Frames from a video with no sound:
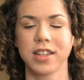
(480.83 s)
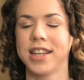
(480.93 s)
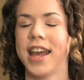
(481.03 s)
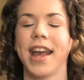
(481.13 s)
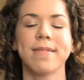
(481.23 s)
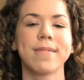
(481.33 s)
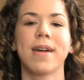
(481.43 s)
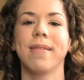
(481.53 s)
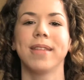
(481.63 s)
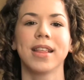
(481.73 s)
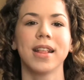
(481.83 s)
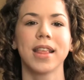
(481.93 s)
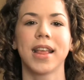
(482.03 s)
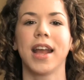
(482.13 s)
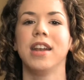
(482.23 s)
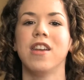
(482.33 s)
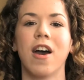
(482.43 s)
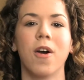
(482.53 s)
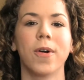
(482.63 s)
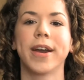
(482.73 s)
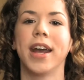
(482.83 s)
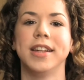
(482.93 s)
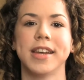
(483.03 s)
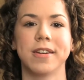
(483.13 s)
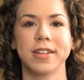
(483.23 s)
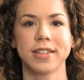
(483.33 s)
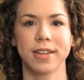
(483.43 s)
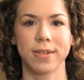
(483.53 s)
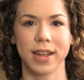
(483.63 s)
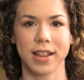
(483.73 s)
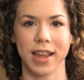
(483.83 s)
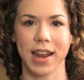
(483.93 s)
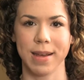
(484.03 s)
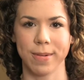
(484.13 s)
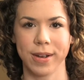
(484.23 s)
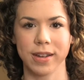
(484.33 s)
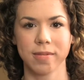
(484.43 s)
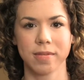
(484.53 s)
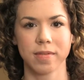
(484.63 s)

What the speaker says: Today, my mom doesn't say no or I doubt it so quickly anymore.